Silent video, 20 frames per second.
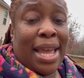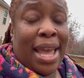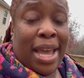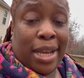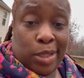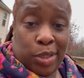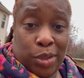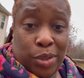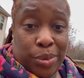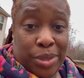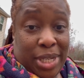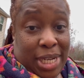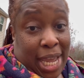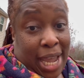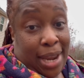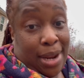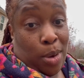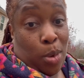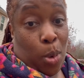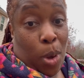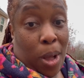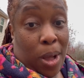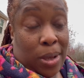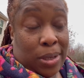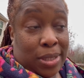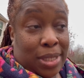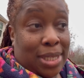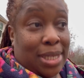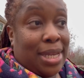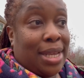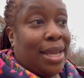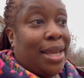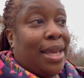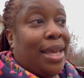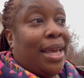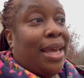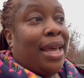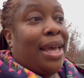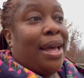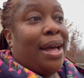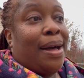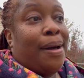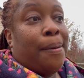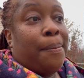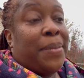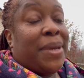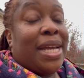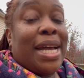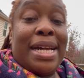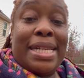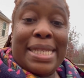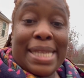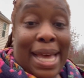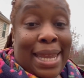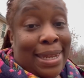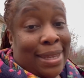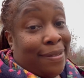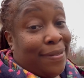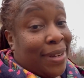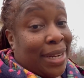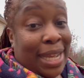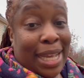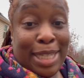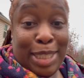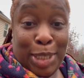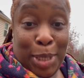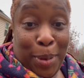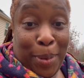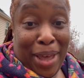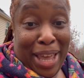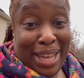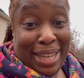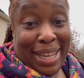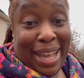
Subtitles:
extra retaining walls. Because I live in an HOA,